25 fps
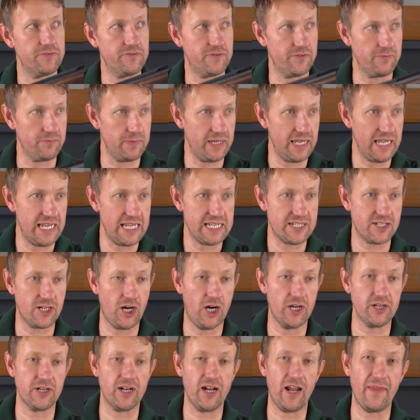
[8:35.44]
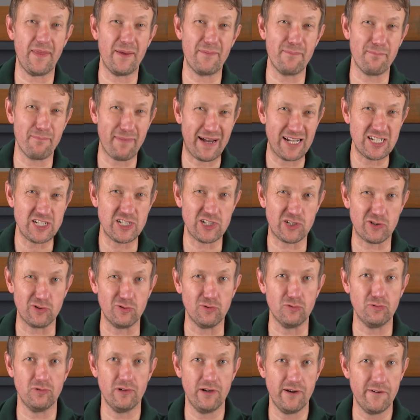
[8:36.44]
for me is kind of like the
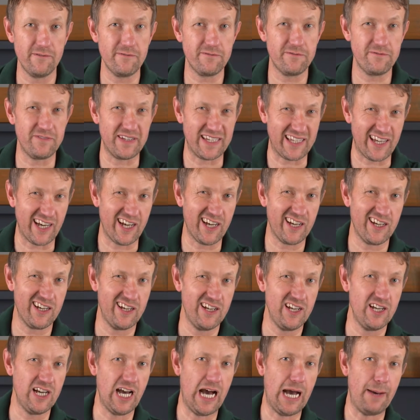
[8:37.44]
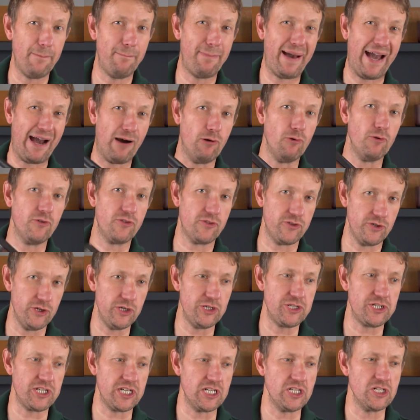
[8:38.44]
magical figure, about
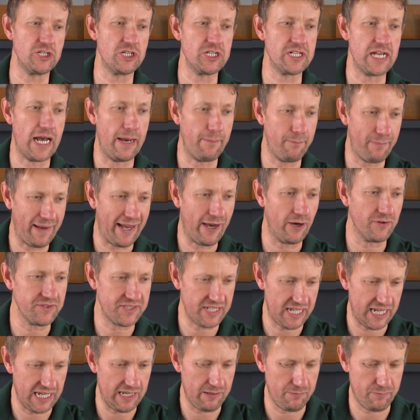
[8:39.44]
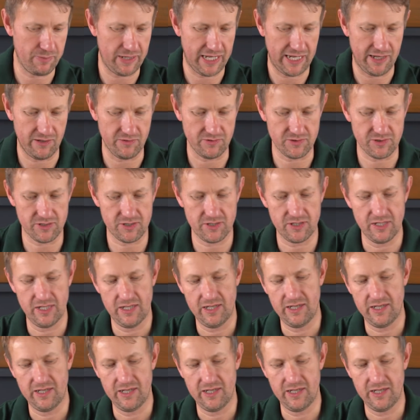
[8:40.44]
30 inches, about £8.